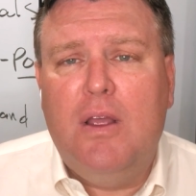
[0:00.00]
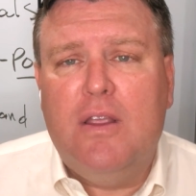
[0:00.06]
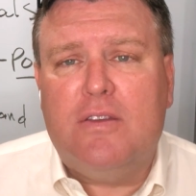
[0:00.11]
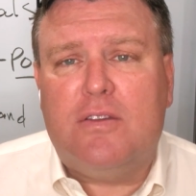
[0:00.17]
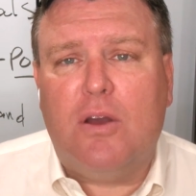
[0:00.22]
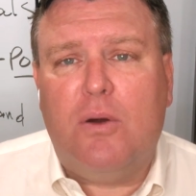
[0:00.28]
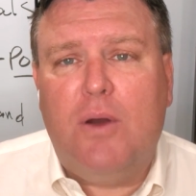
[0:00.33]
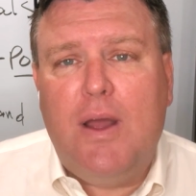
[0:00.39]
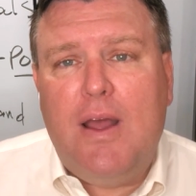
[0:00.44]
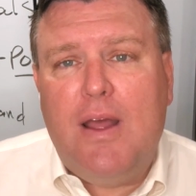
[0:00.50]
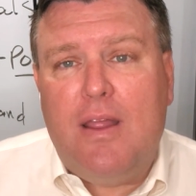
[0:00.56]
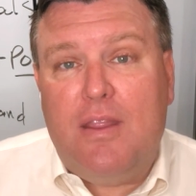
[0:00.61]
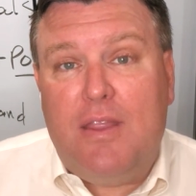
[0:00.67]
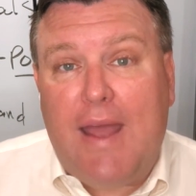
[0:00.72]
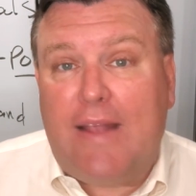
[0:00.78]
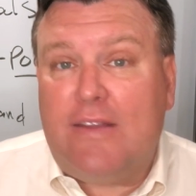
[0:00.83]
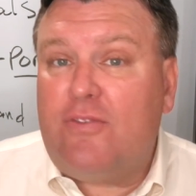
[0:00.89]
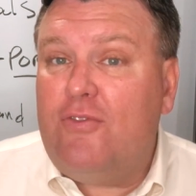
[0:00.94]
So
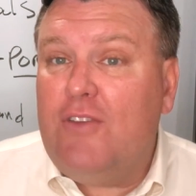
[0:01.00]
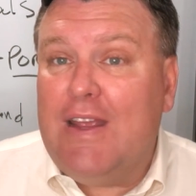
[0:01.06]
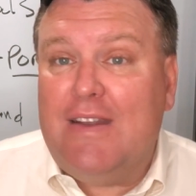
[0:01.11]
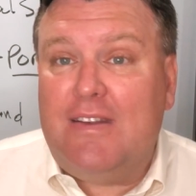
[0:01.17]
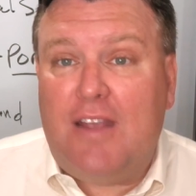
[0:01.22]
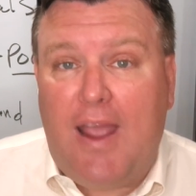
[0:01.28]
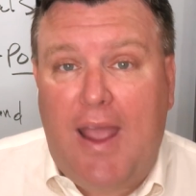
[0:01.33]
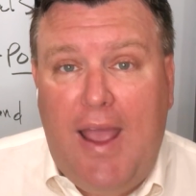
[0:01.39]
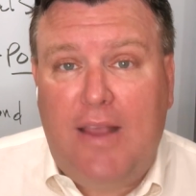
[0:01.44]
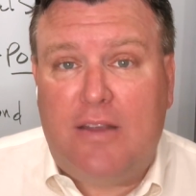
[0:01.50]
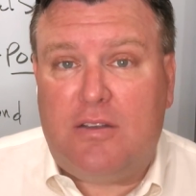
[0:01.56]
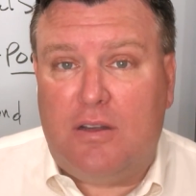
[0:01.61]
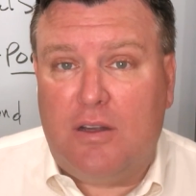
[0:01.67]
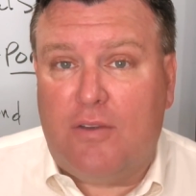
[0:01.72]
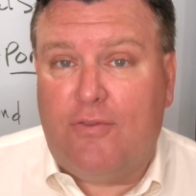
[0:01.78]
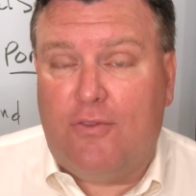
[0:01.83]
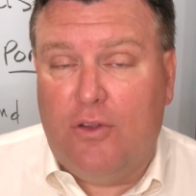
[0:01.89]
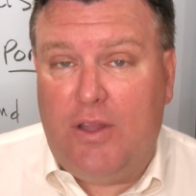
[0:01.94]
that's
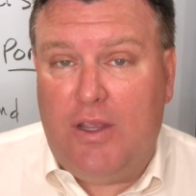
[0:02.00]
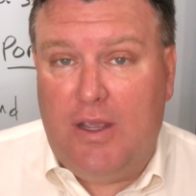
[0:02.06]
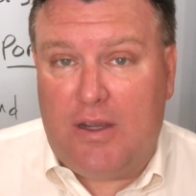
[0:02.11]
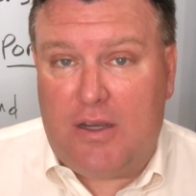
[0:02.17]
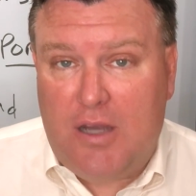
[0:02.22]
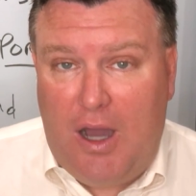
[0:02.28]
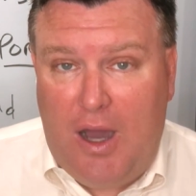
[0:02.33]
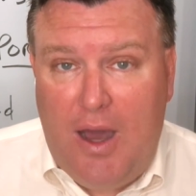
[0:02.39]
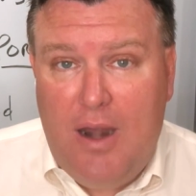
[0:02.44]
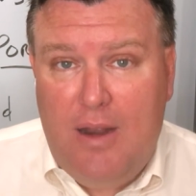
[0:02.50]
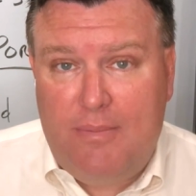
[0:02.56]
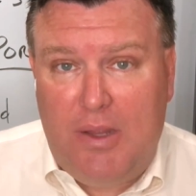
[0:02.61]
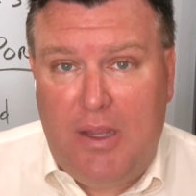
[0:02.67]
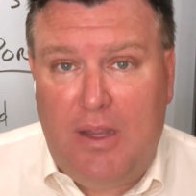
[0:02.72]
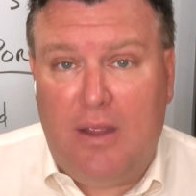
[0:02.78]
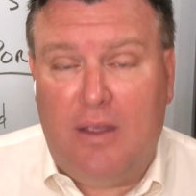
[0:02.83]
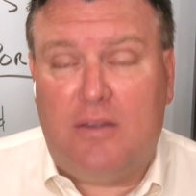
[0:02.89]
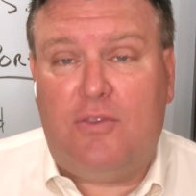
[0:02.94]
fantastic for the
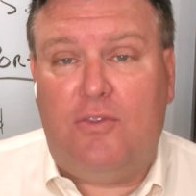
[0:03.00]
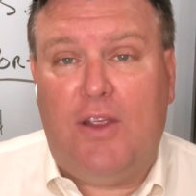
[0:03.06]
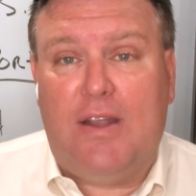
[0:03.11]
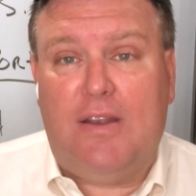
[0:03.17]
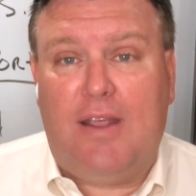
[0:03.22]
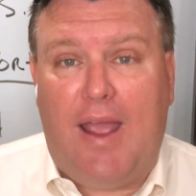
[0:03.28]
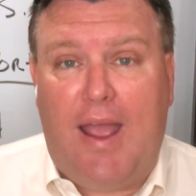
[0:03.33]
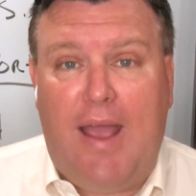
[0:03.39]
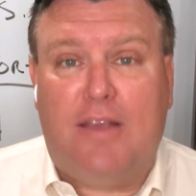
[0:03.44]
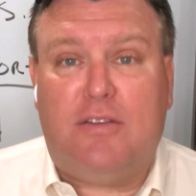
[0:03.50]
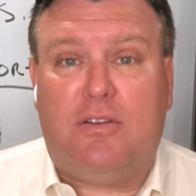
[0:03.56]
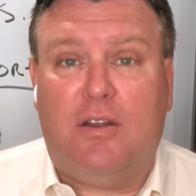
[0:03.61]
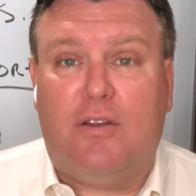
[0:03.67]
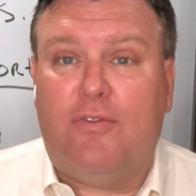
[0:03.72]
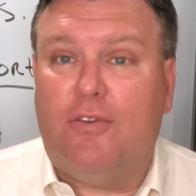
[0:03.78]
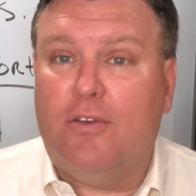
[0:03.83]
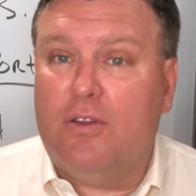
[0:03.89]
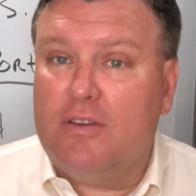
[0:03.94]
economy, it's
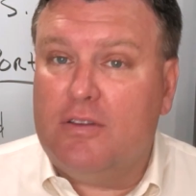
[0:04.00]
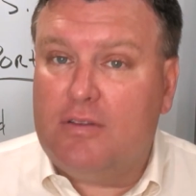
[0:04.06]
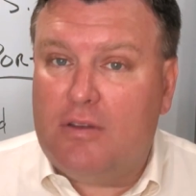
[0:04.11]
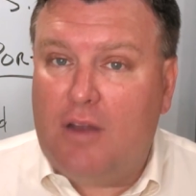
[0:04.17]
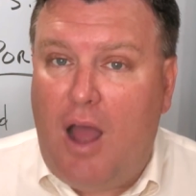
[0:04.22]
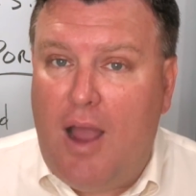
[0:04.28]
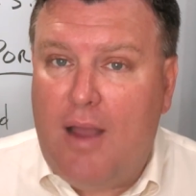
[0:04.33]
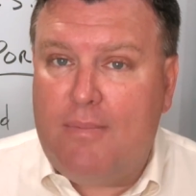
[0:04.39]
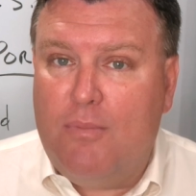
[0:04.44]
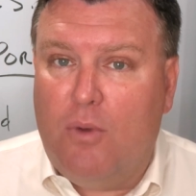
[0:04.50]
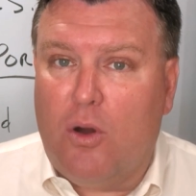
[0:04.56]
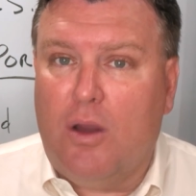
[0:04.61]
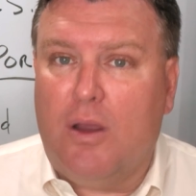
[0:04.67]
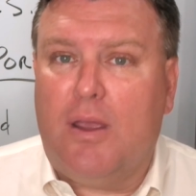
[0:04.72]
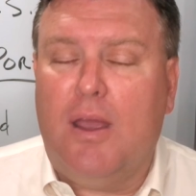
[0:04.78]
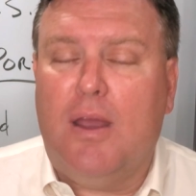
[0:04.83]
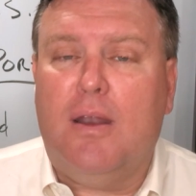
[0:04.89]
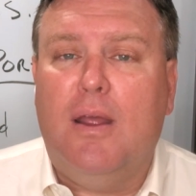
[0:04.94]
fantastic for the stock
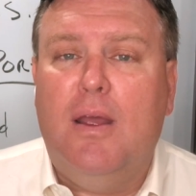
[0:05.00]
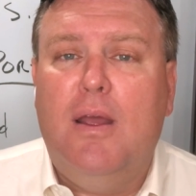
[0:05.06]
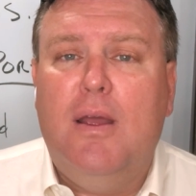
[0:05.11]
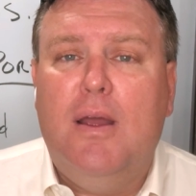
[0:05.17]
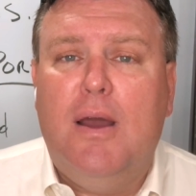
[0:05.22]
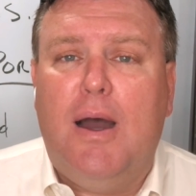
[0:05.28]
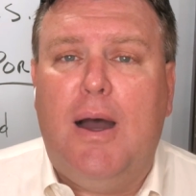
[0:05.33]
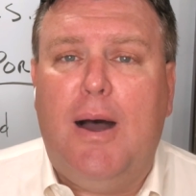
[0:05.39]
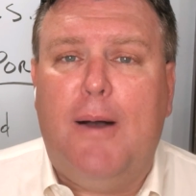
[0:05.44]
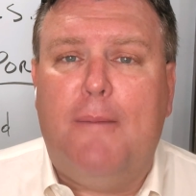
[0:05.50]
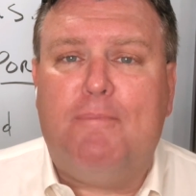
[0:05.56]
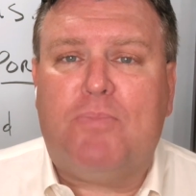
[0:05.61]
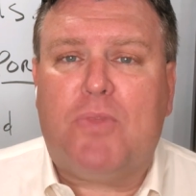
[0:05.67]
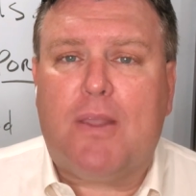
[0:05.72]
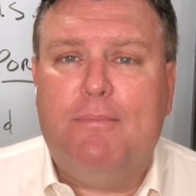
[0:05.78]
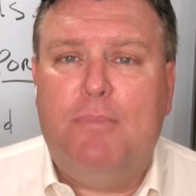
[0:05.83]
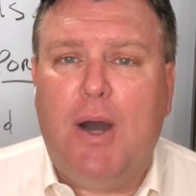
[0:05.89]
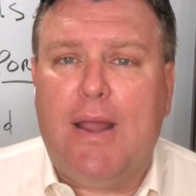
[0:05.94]
market,
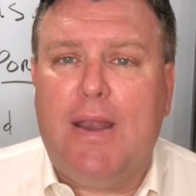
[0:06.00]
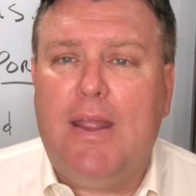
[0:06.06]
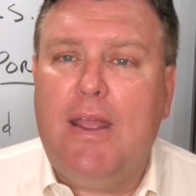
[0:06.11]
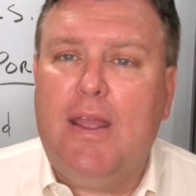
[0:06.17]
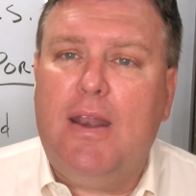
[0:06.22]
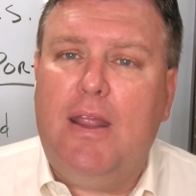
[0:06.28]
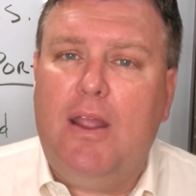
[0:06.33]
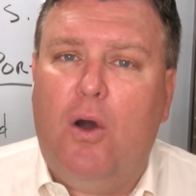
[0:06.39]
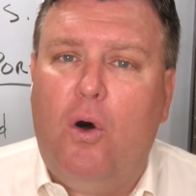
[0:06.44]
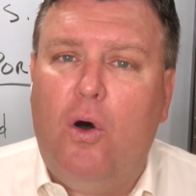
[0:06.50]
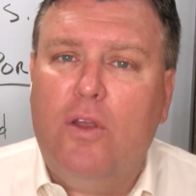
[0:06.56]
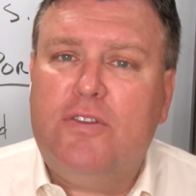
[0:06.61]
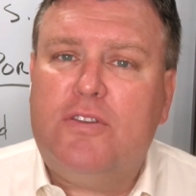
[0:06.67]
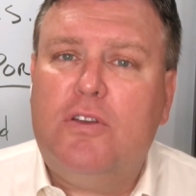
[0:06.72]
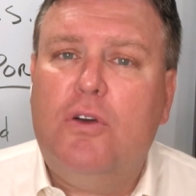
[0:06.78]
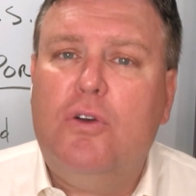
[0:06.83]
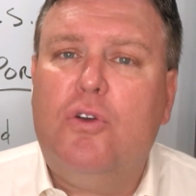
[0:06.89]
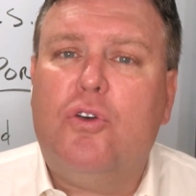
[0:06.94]
but it
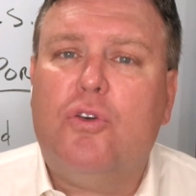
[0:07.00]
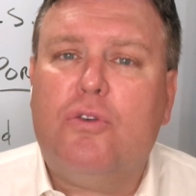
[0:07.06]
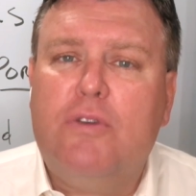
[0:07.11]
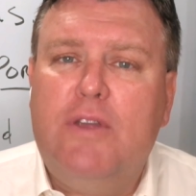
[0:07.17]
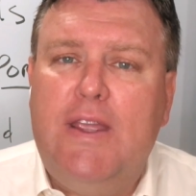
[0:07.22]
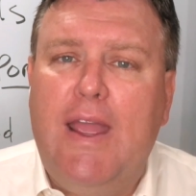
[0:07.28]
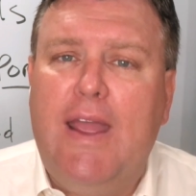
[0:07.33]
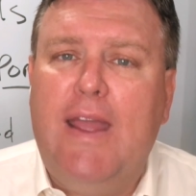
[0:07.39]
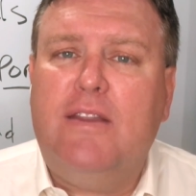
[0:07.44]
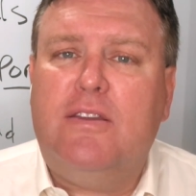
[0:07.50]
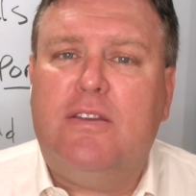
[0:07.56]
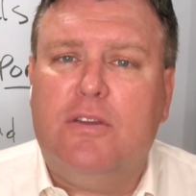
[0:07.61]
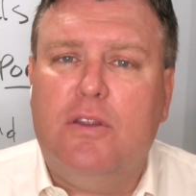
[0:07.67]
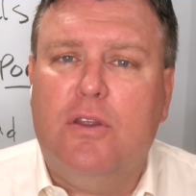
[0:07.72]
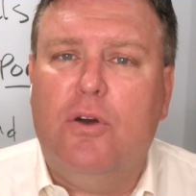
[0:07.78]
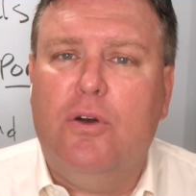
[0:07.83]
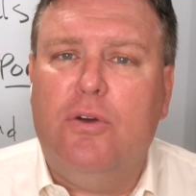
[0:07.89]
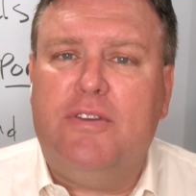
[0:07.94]
also creates
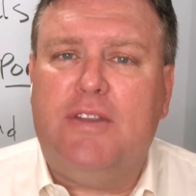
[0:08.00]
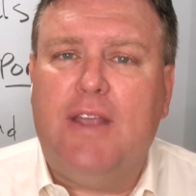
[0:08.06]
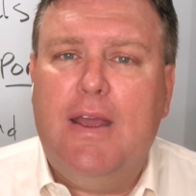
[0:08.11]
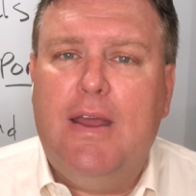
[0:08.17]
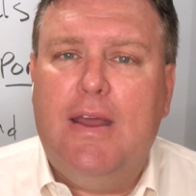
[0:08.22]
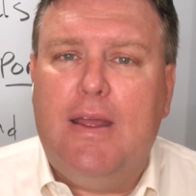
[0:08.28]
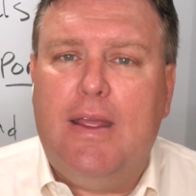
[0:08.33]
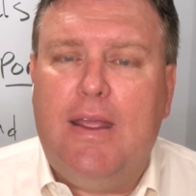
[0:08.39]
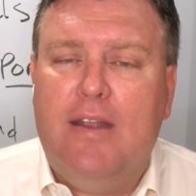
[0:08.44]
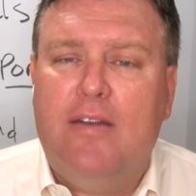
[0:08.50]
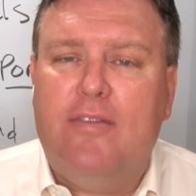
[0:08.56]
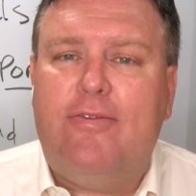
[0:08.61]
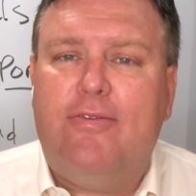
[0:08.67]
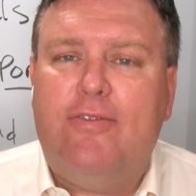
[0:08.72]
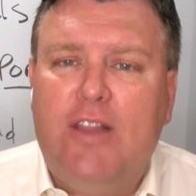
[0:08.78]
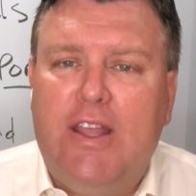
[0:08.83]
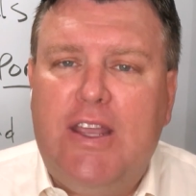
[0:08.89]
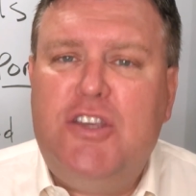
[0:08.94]
those
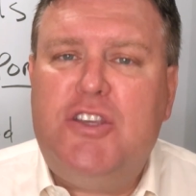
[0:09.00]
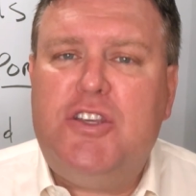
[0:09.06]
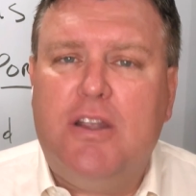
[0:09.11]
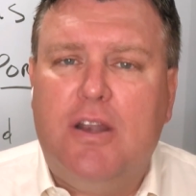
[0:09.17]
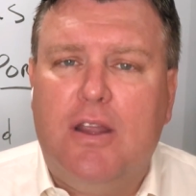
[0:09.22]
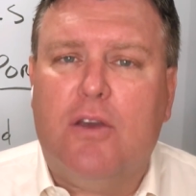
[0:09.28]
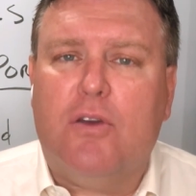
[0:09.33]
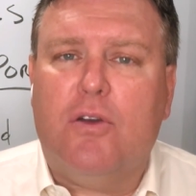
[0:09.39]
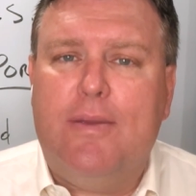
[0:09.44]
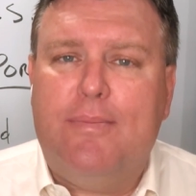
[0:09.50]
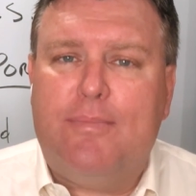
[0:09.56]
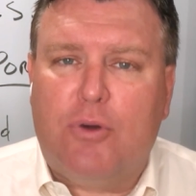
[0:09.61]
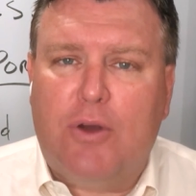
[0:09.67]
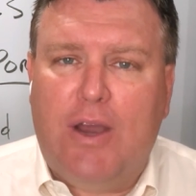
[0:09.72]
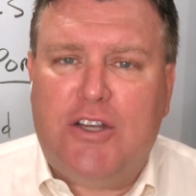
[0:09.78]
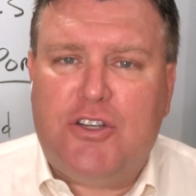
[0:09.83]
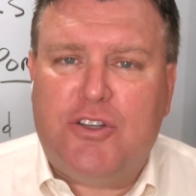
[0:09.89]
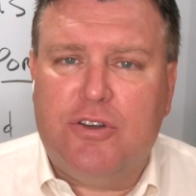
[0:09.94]
inflationary
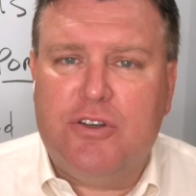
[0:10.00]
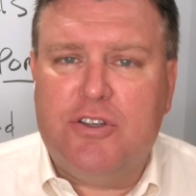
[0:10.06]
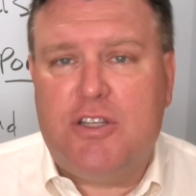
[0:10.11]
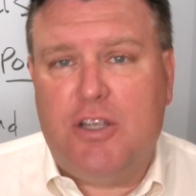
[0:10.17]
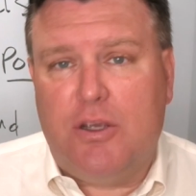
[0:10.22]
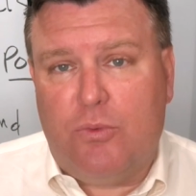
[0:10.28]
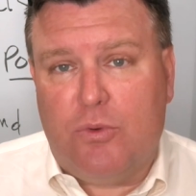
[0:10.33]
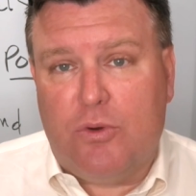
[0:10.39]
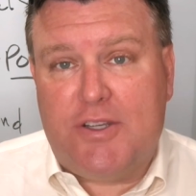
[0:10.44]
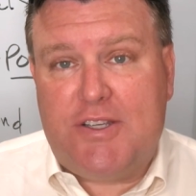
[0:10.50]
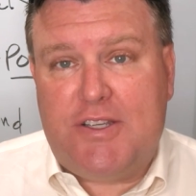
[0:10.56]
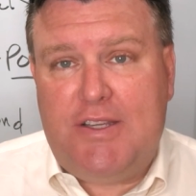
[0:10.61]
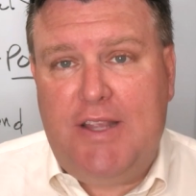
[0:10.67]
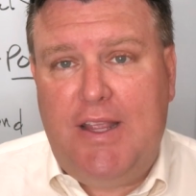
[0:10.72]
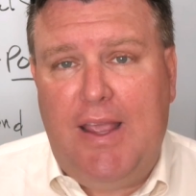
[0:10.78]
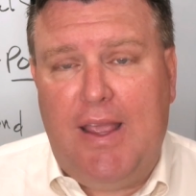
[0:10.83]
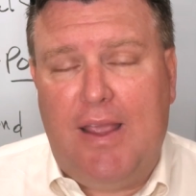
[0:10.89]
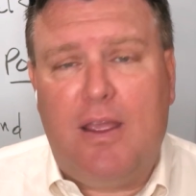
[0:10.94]
pressures that we're
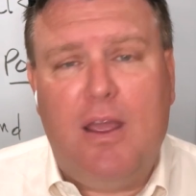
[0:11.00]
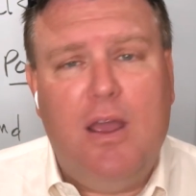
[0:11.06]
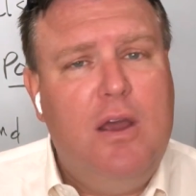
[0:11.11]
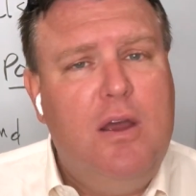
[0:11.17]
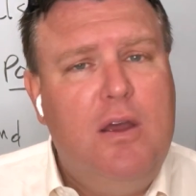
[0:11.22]
seeing.